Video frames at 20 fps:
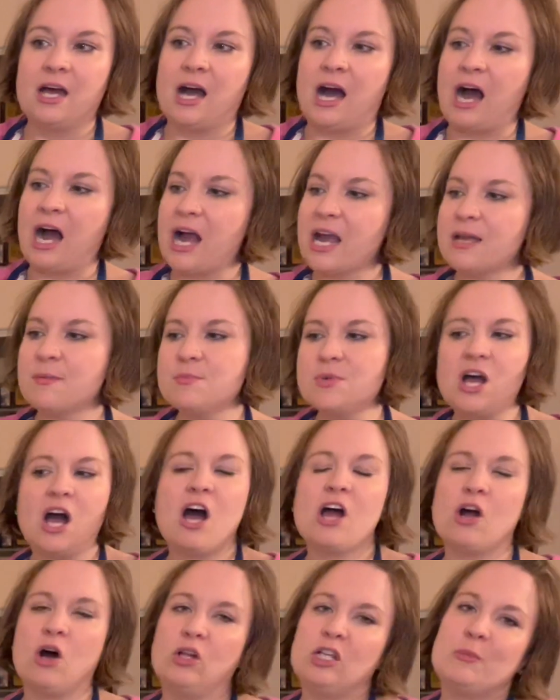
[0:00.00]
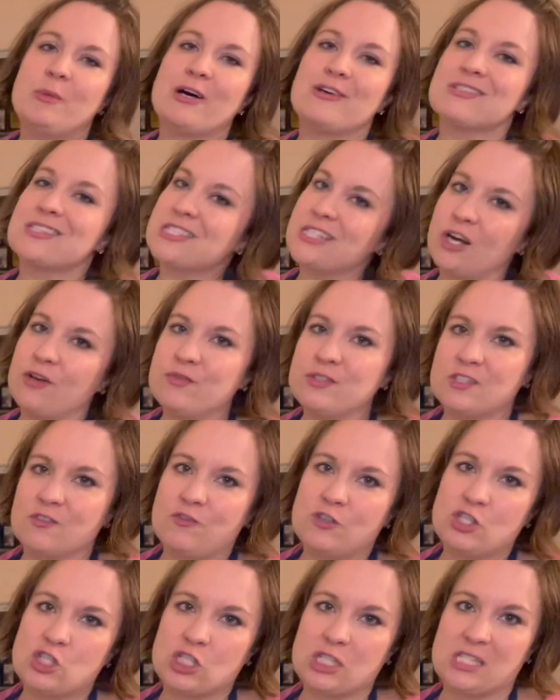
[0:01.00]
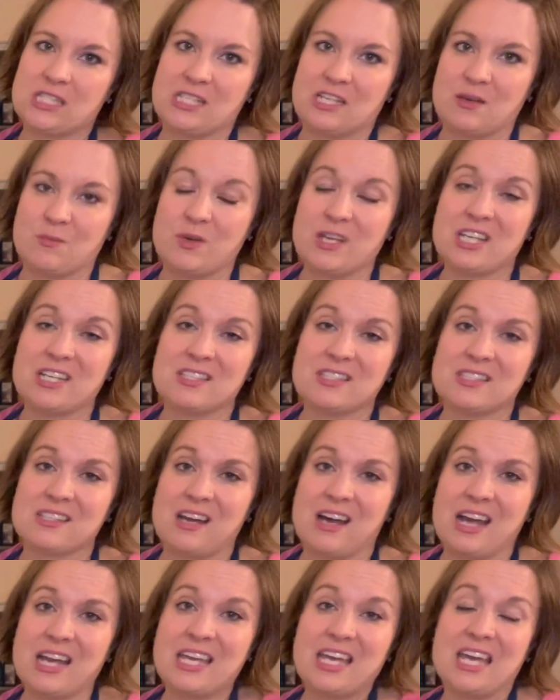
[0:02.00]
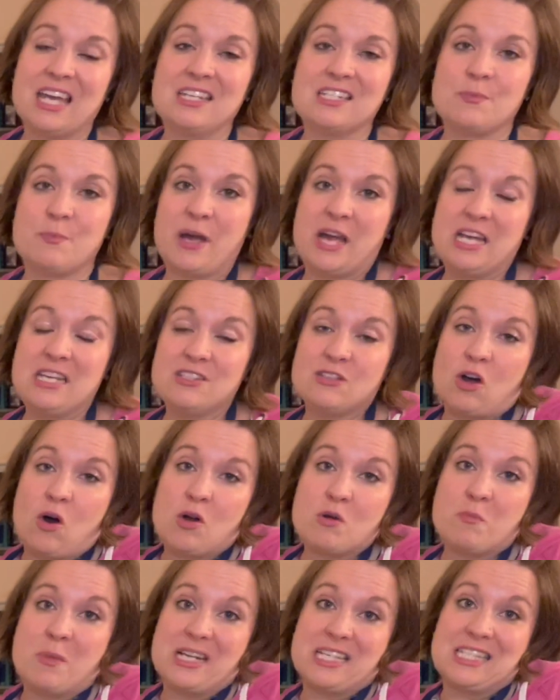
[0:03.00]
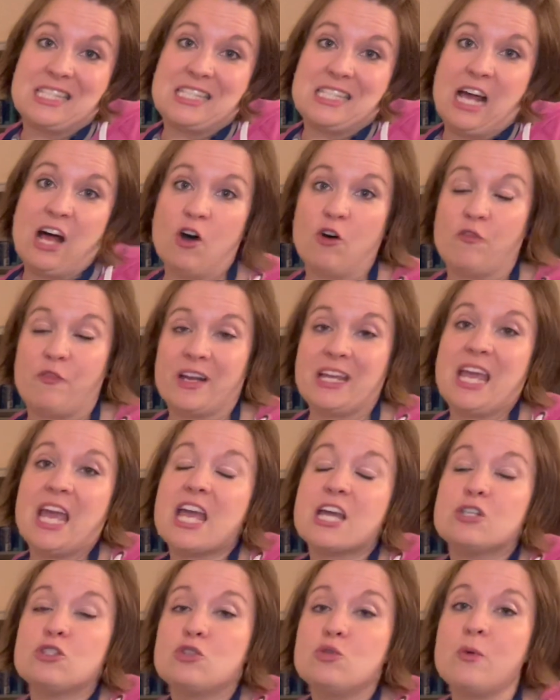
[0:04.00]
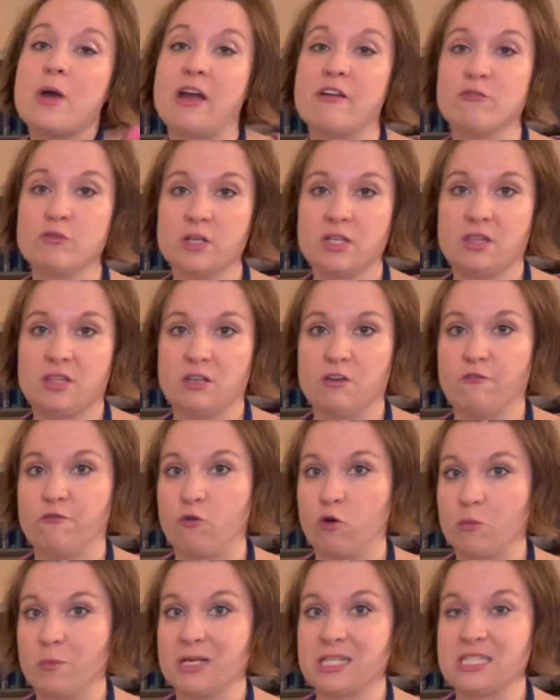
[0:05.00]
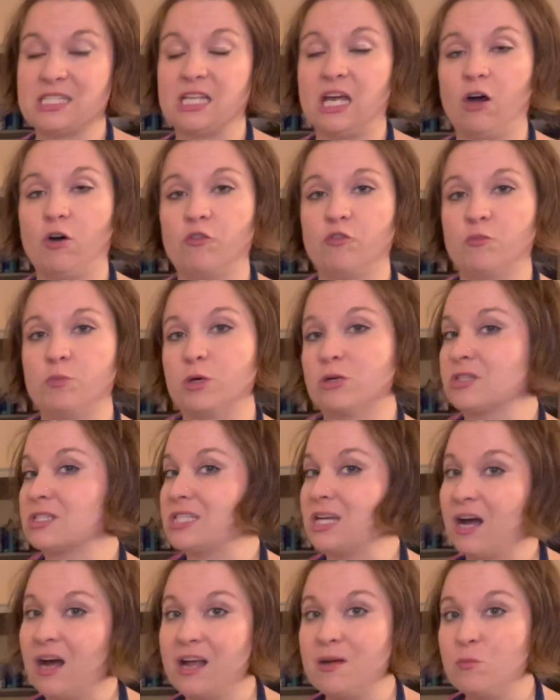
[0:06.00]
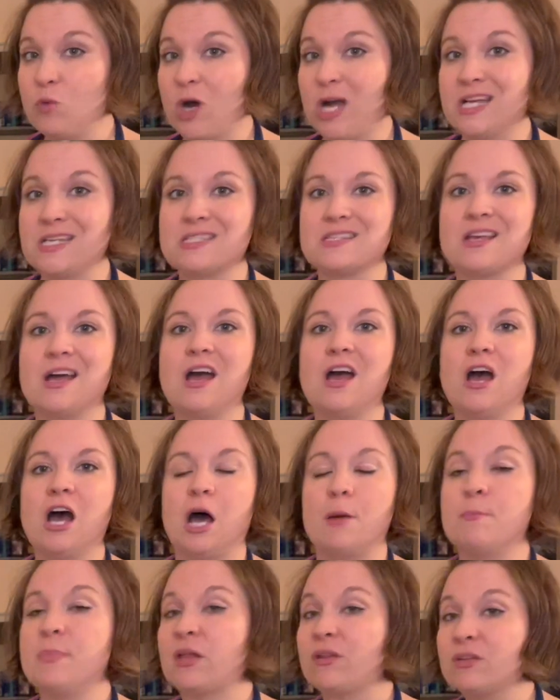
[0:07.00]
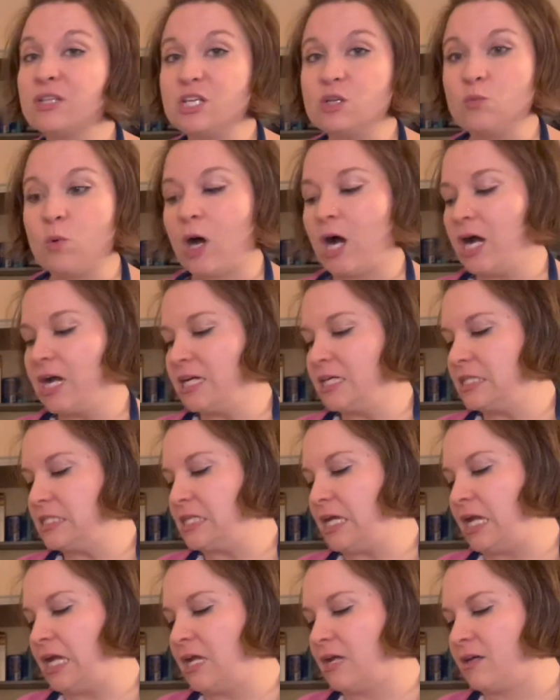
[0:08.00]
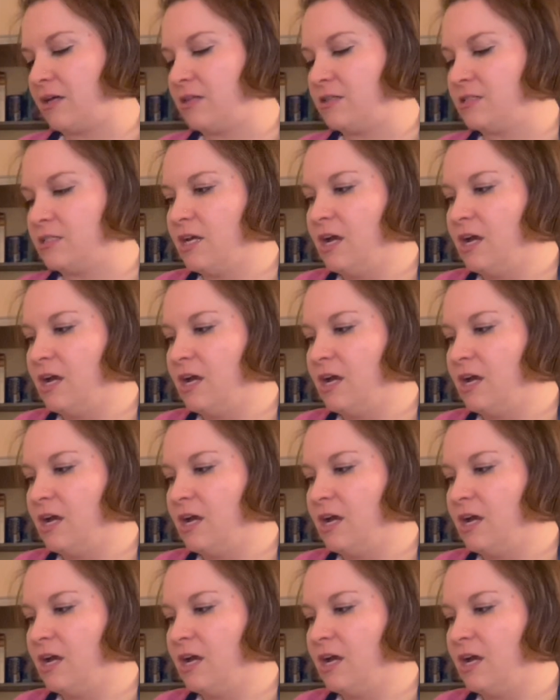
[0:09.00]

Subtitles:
I am not all about self-sufficiency because I can't depend on myself. I can't do everything for myself, both time-wise, ability-wise, and